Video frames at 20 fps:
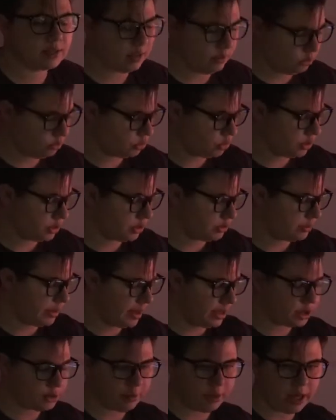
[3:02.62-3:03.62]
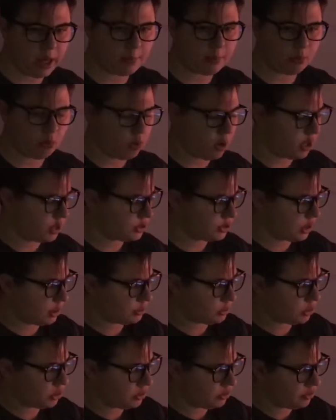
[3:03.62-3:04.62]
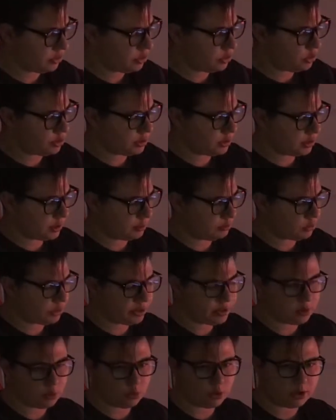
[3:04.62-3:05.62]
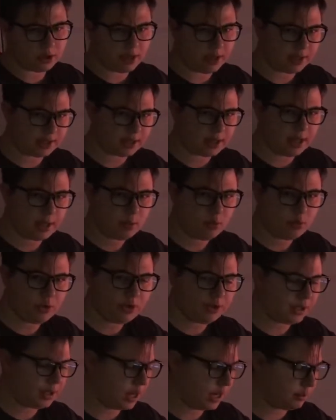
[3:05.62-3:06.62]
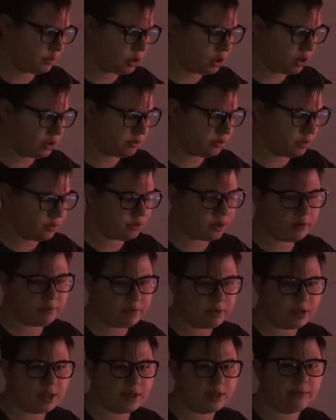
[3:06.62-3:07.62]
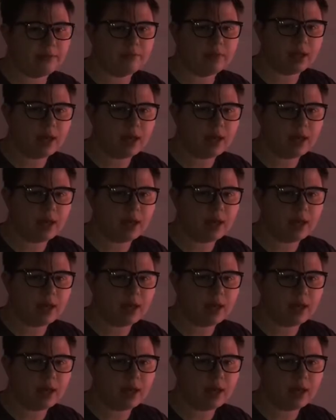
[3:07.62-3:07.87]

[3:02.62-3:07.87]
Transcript: will just match my Apple Watch. I'm currently using the braided one that it came with, and I'm currently loving it.